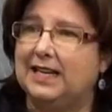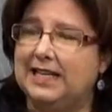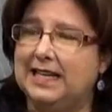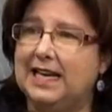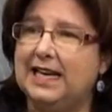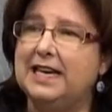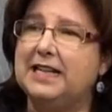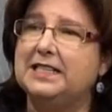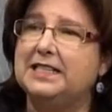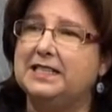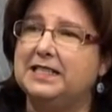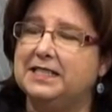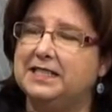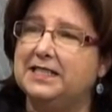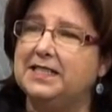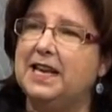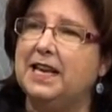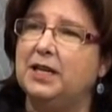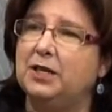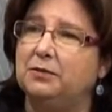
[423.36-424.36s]
Yes,
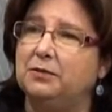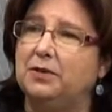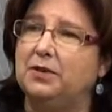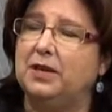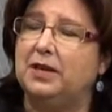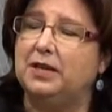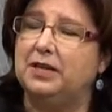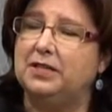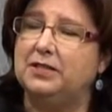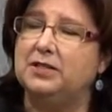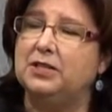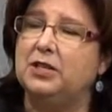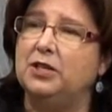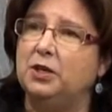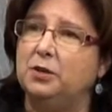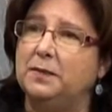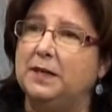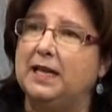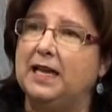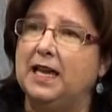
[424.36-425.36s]

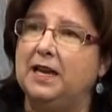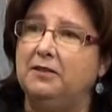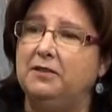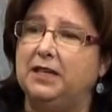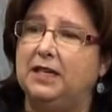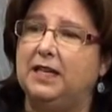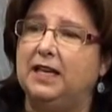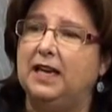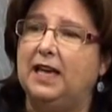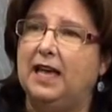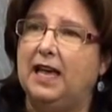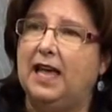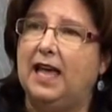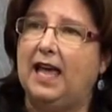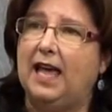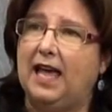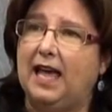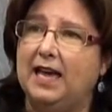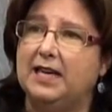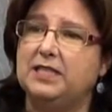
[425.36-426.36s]
Sonoma County
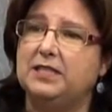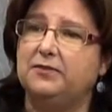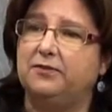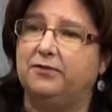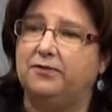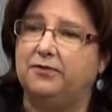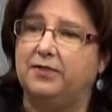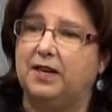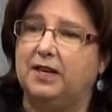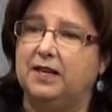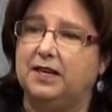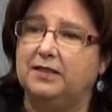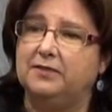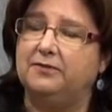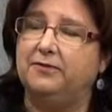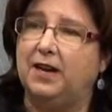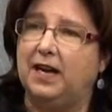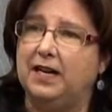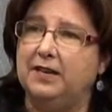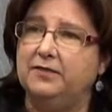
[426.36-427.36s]
has
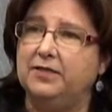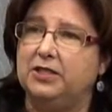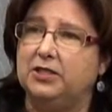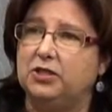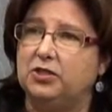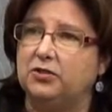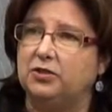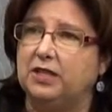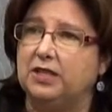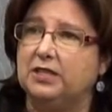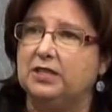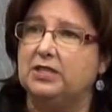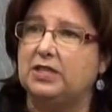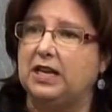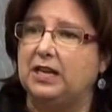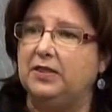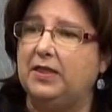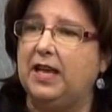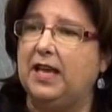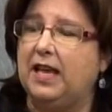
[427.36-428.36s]
5 districts,
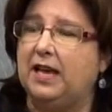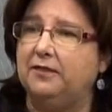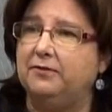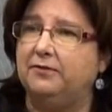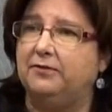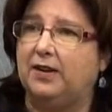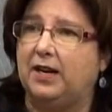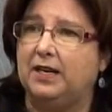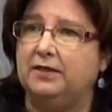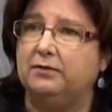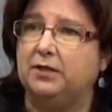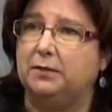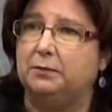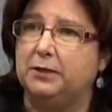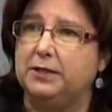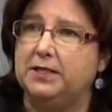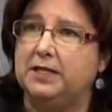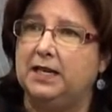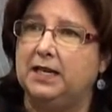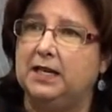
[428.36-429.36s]
and they have 5
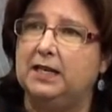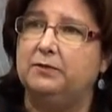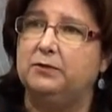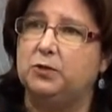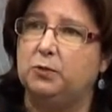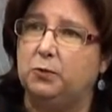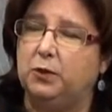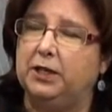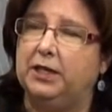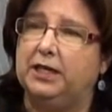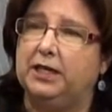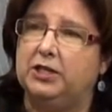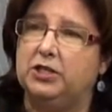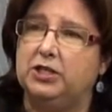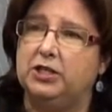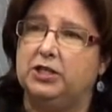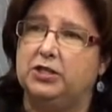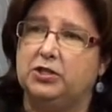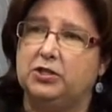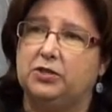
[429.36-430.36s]
representatives, 1 in
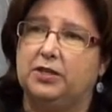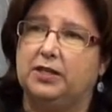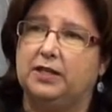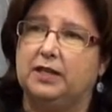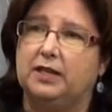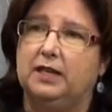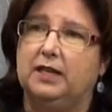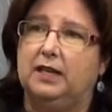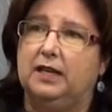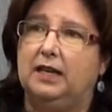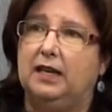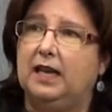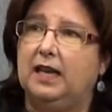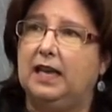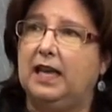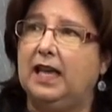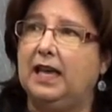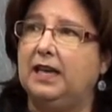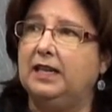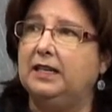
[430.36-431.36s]
each district.
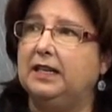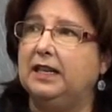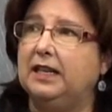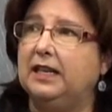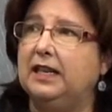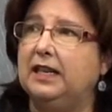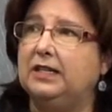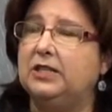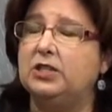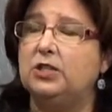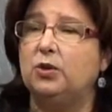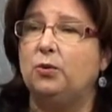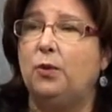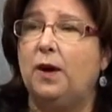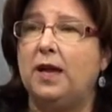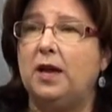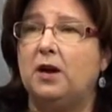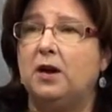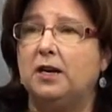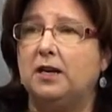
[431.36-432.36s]
And it's the
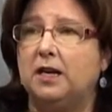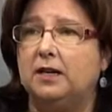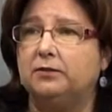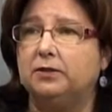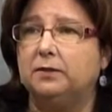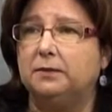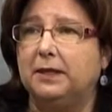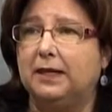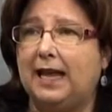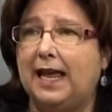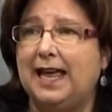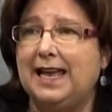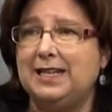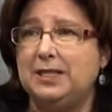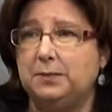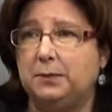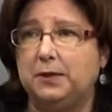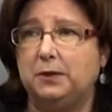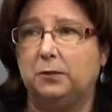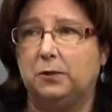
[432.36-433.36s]
way our government
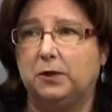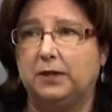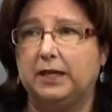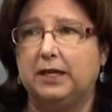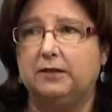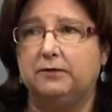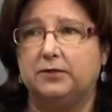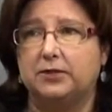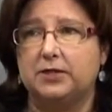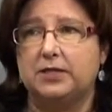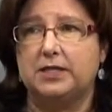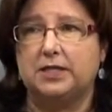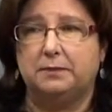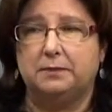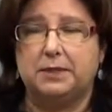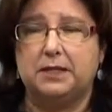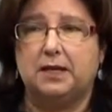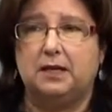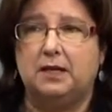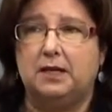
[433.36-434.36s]
has been working for
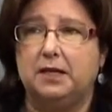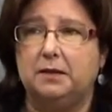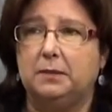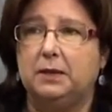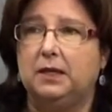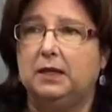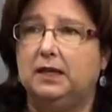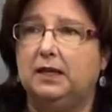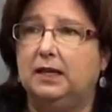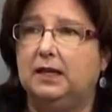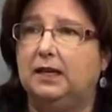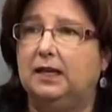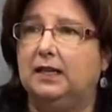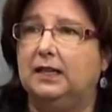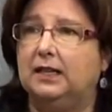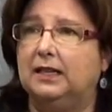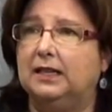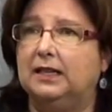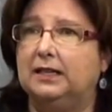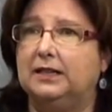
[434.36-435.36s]
some time.
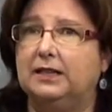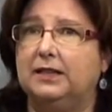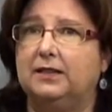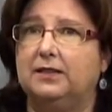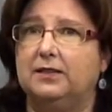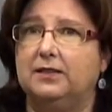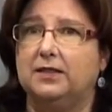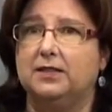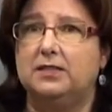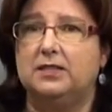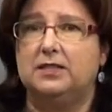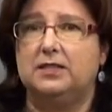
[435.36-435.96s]
The